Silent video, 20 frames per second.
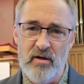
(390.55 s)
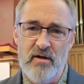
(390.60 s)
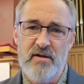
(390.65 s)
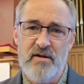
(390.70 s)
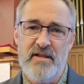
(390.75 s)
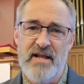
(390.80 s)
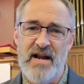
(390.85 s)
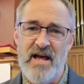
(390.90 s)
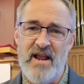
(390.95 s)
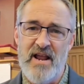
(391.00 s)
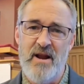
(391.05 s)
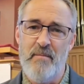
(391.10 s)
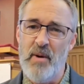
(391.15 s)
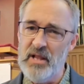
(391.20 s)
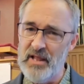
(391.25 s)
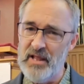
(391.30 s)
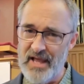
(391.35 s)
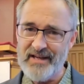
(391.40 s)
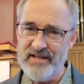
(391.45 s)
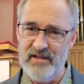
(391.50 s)
that on a
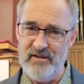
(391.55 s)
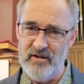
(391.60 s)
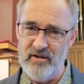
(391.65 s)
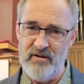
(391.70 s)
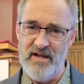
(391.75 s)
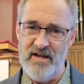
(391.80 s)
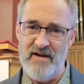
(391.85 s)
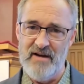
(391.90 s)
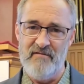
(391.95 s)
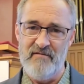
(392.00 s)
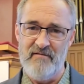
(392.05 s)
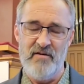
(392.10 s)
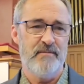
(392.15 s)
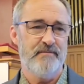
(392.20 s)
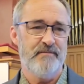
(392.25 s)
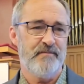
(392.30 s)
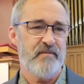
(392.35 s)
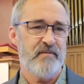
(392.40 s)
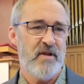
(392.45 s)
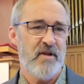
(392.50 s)
molecular
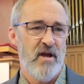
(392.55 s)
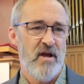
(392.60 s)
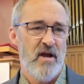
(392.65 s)
level,